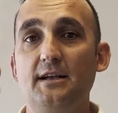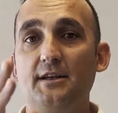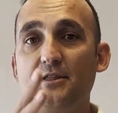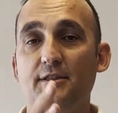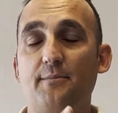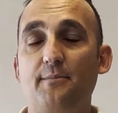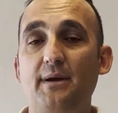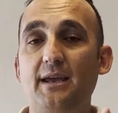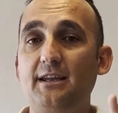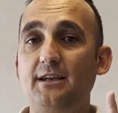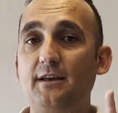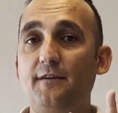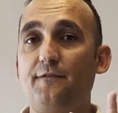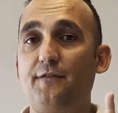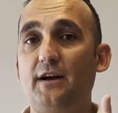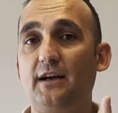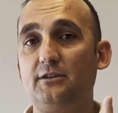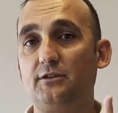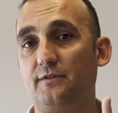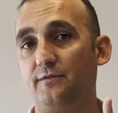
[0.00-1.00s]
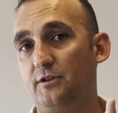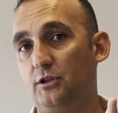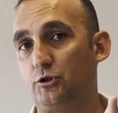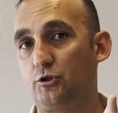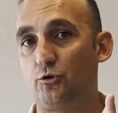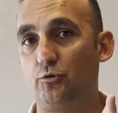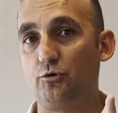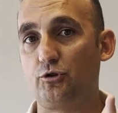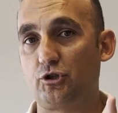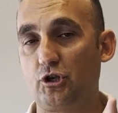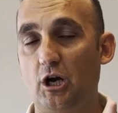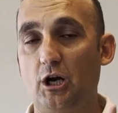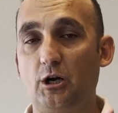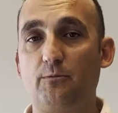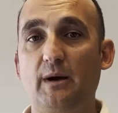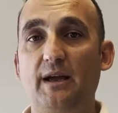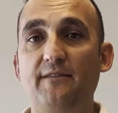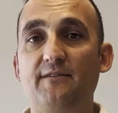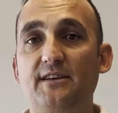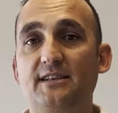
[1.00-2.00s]
The main effect of the true
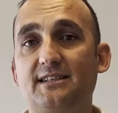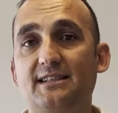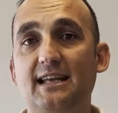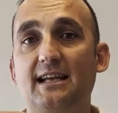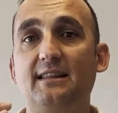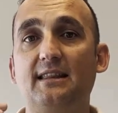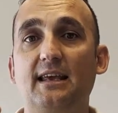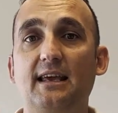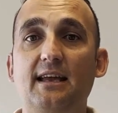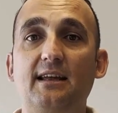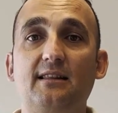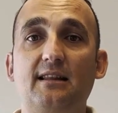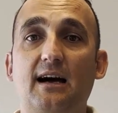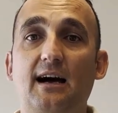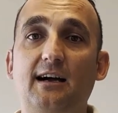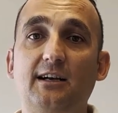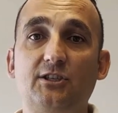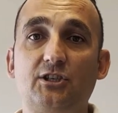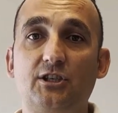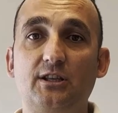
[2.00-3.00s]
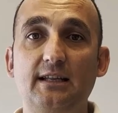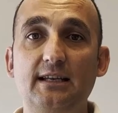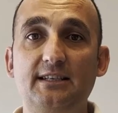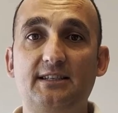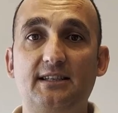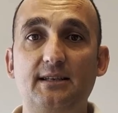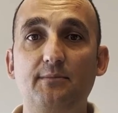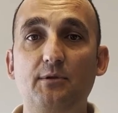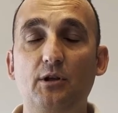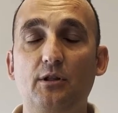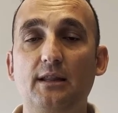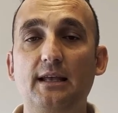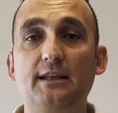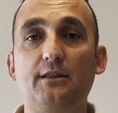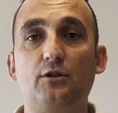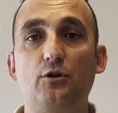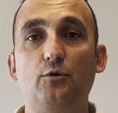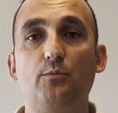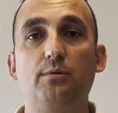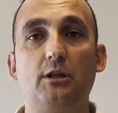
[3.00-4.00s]
shockwave is that it actually
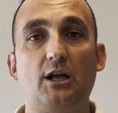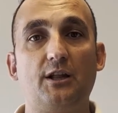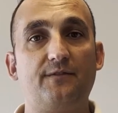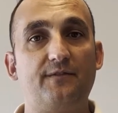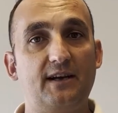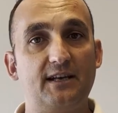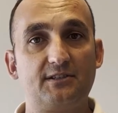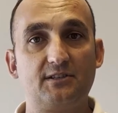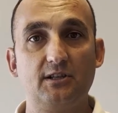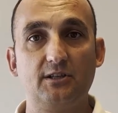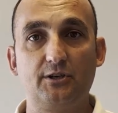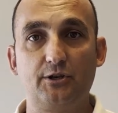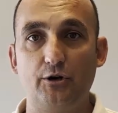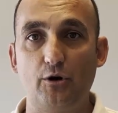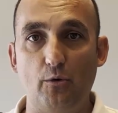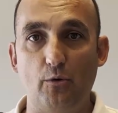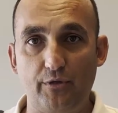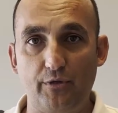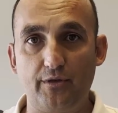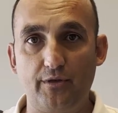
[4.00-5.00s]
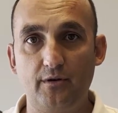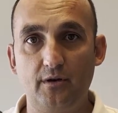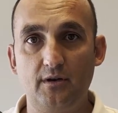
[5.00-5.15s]
stimulates new blood vessel growth.